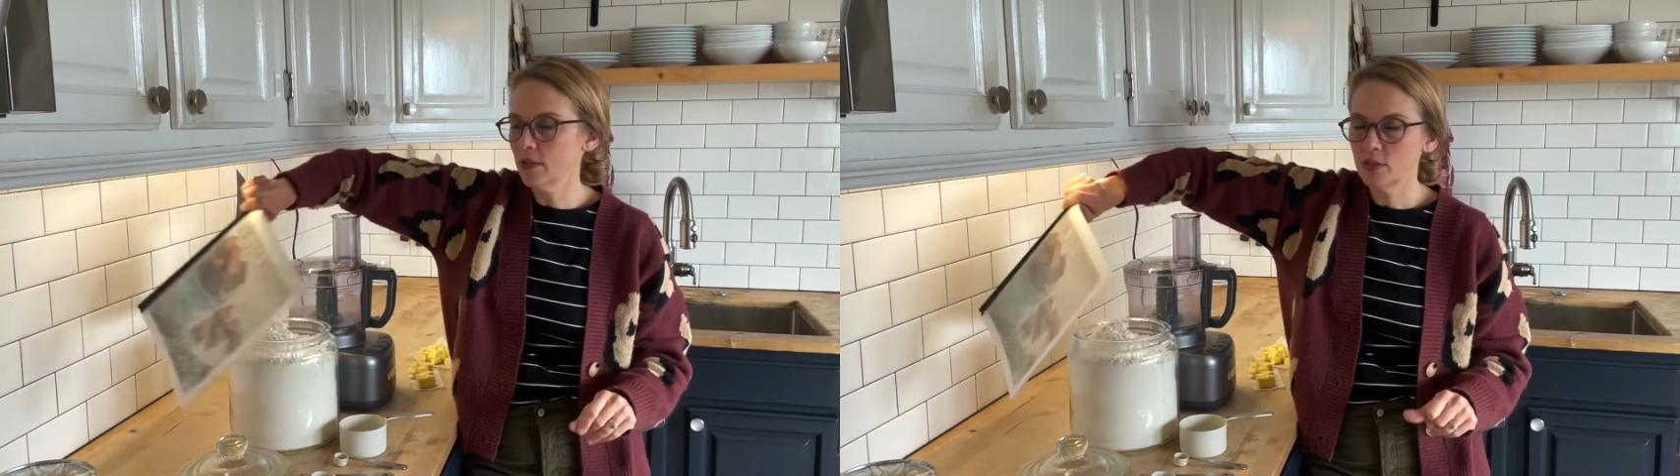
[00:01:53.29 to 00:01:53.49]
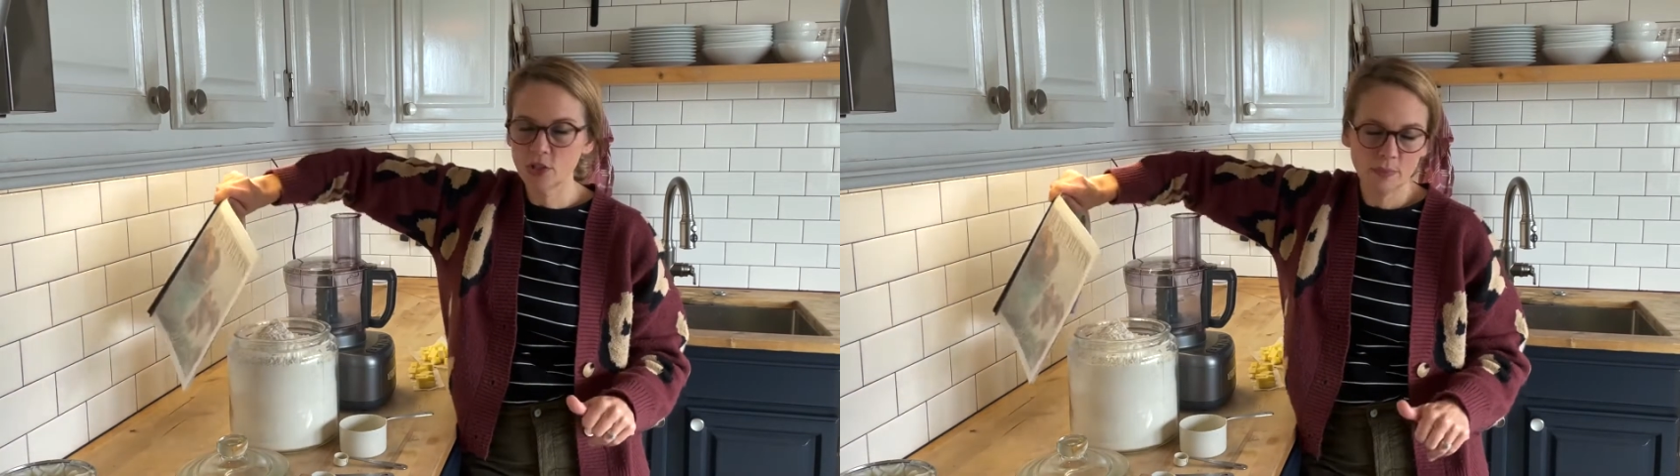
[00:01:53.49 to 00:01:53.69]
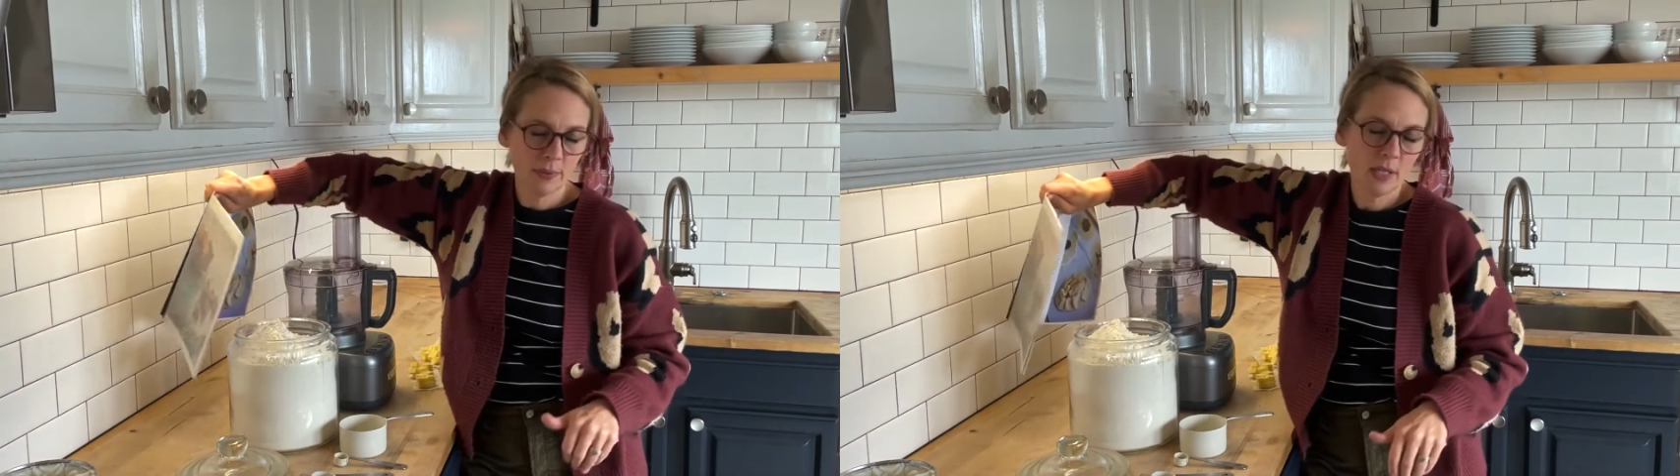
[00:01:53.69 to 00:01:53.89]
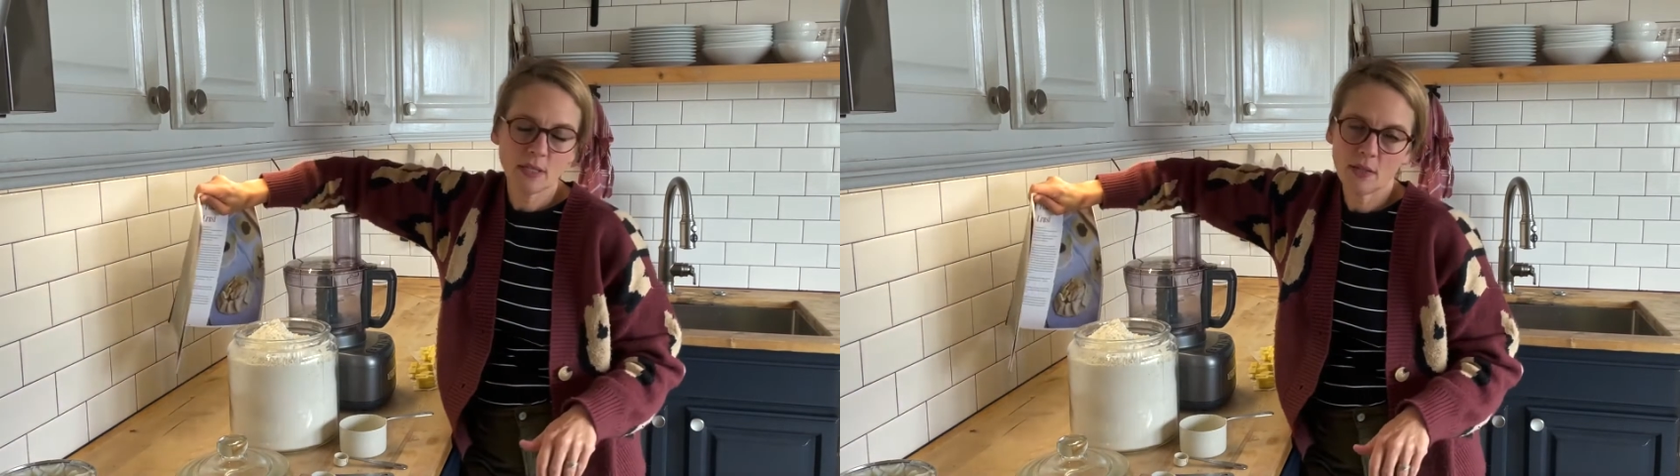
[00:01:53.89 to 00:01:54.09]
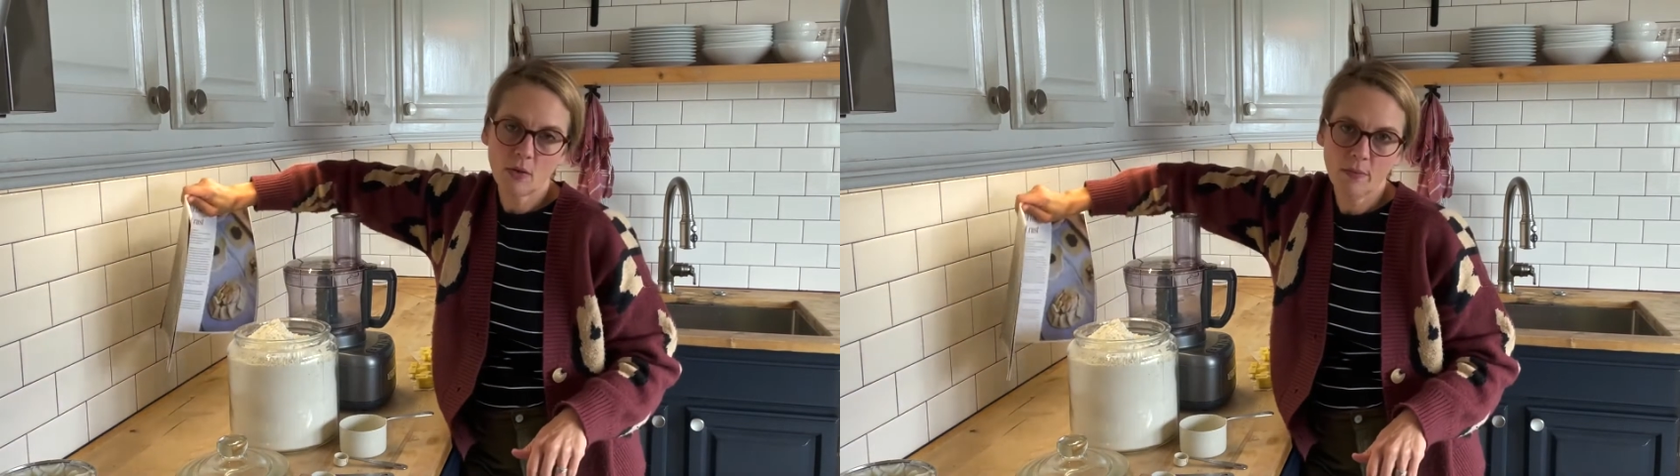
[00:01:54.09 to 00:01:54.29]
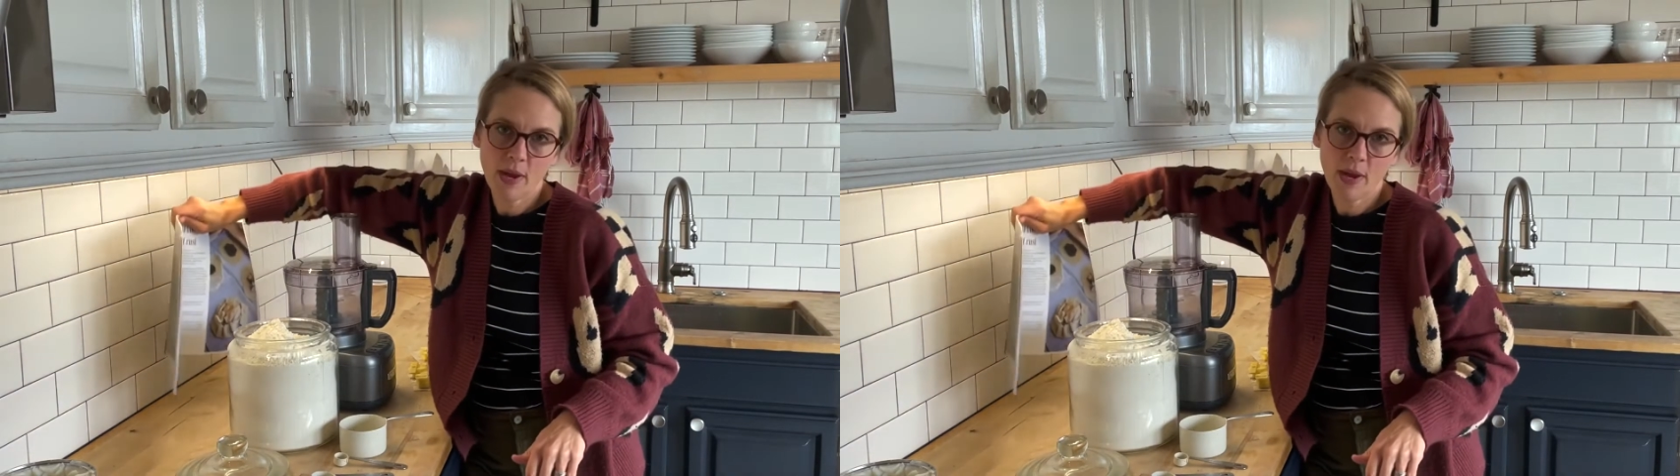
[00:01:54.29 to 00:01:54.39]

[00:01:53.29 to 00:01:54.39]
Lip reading: Just please don't